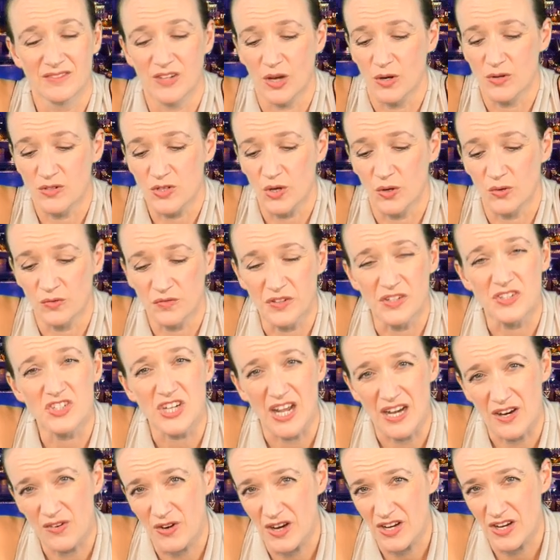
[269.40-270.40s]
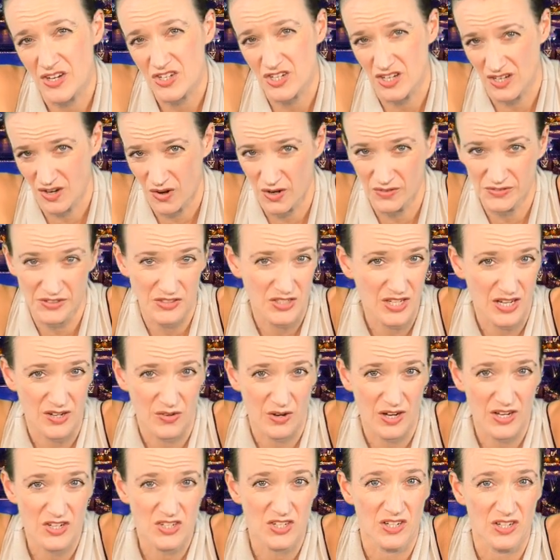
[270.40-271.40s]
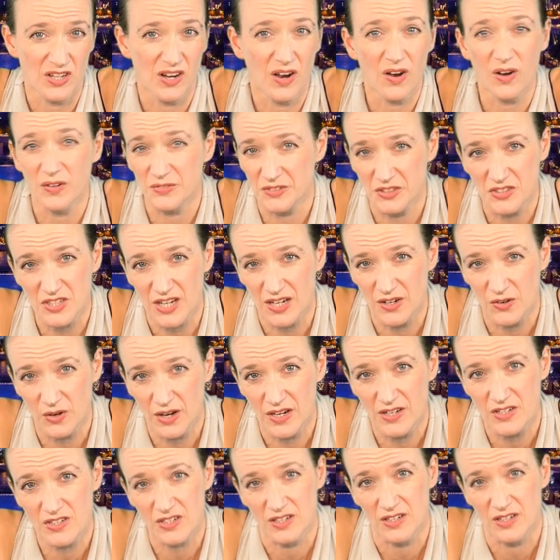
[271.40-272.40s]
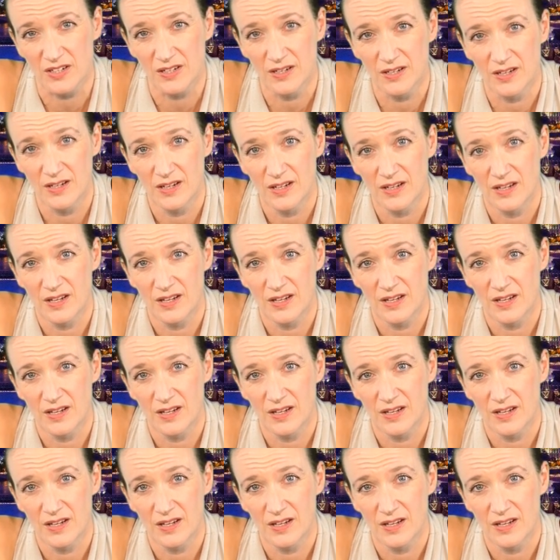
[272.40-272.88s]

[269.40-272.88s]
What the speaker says: goes on for generation after generation after generation.